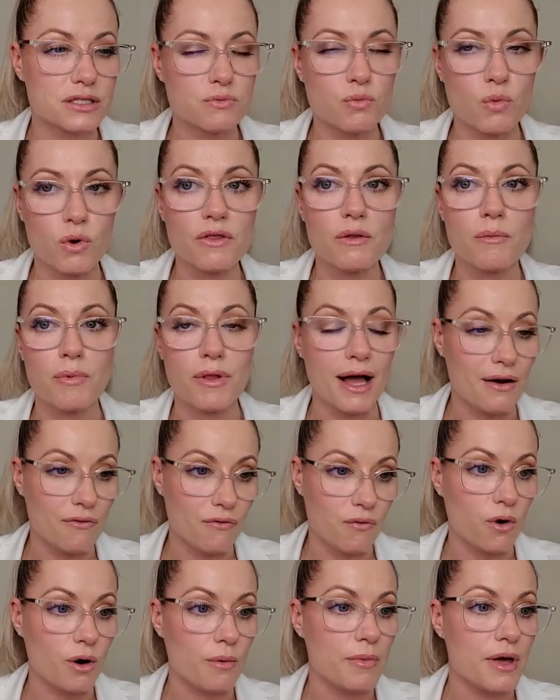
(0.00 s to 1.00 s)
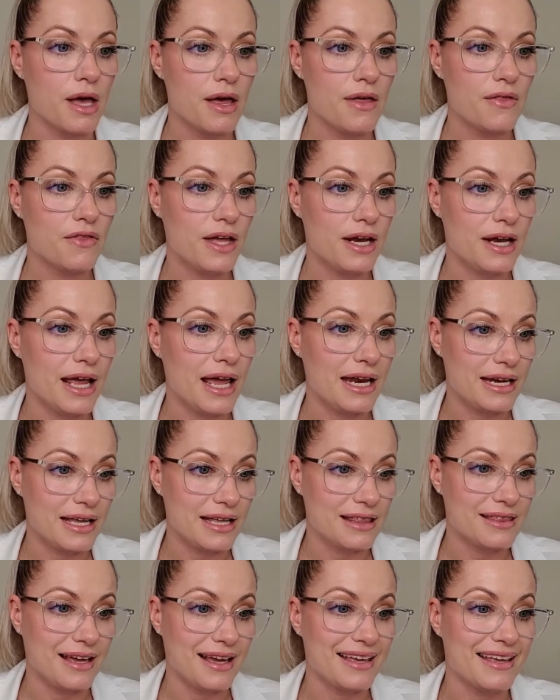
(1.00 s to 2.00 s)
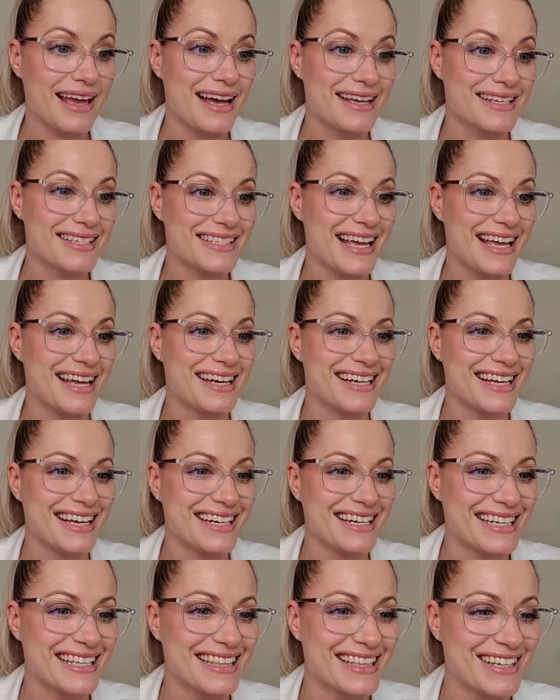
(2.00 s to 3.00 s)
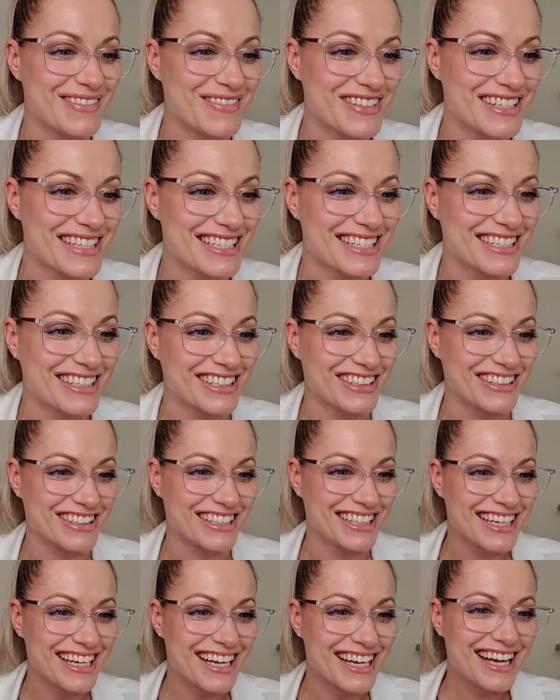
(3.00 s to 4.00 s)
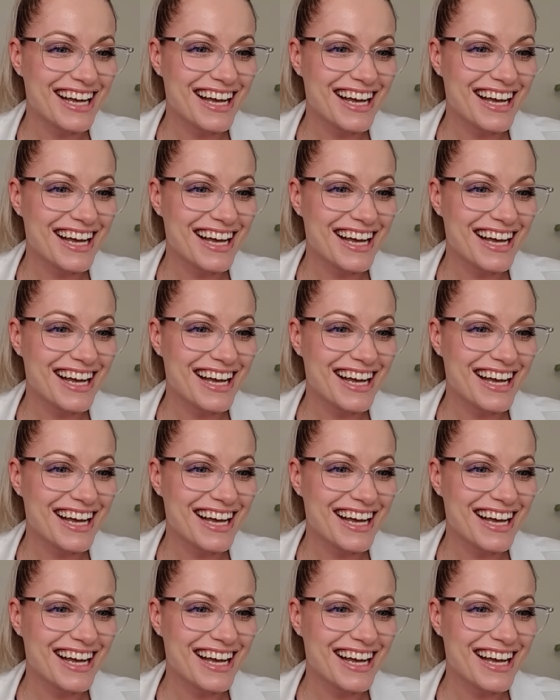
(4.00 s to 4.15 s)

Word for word: It's more the platform than anything. Yes, Sandy, I need them soon.